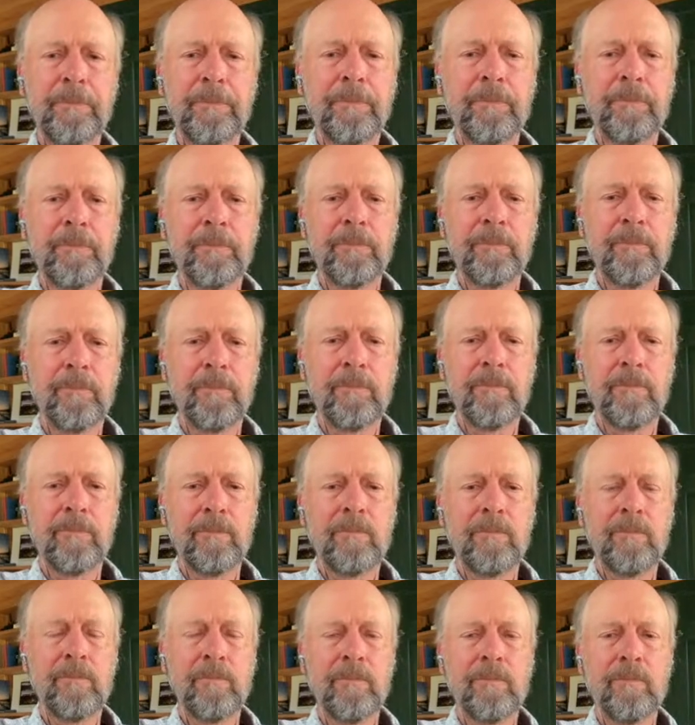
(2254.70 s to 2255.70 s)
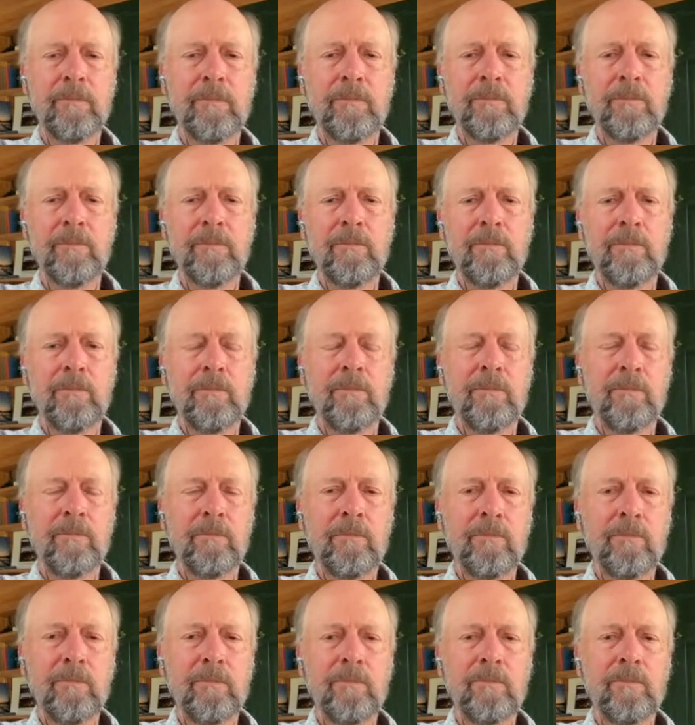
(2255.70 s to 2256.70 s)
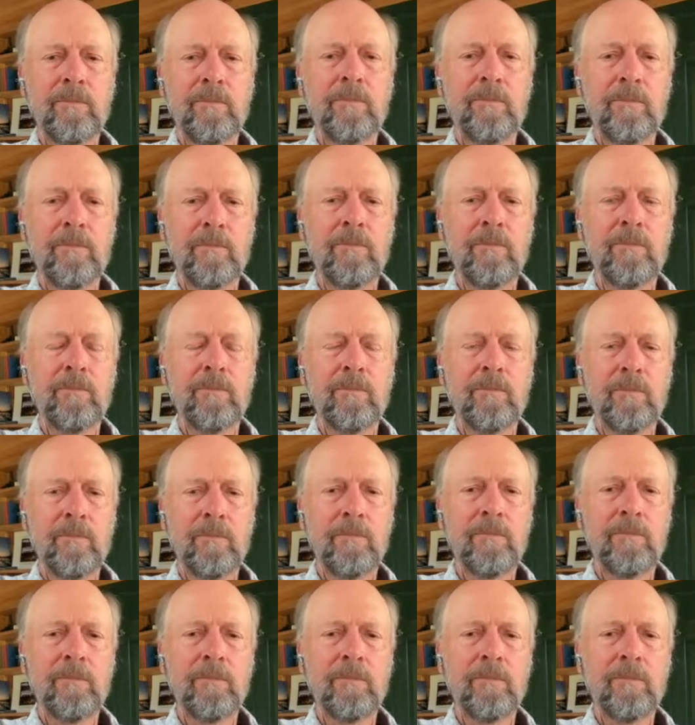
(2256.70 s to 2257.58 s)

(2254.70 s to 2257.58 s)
This person isn't speaking.